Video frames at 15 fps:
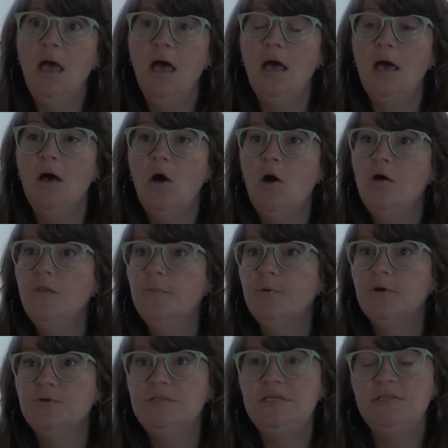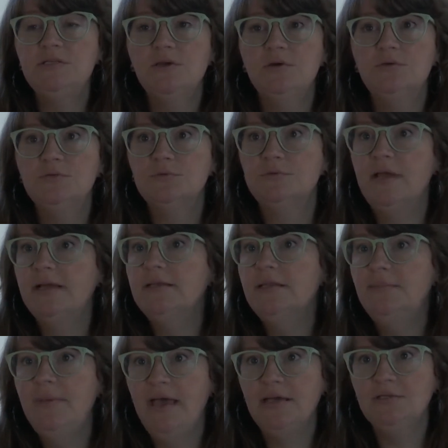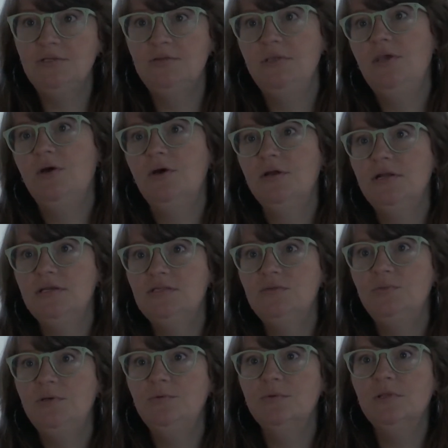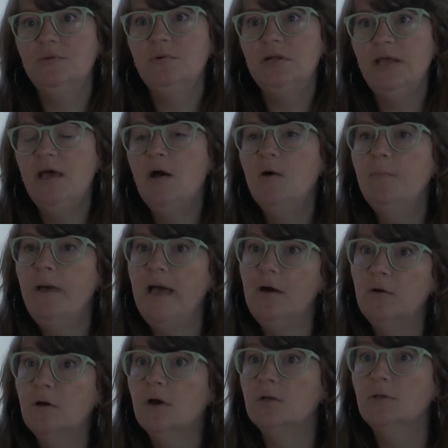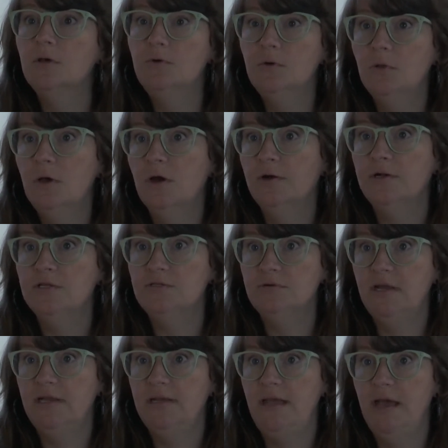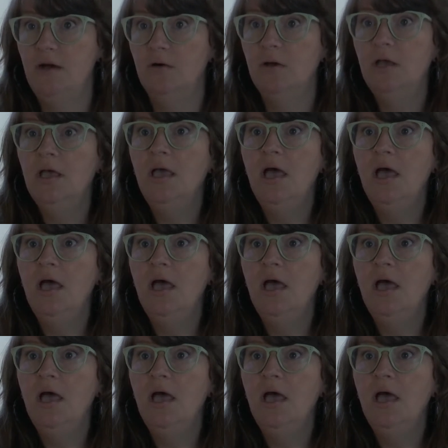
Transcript: Uh, all the proceeds go directly back to the artist. We really want to help out our local artist right now.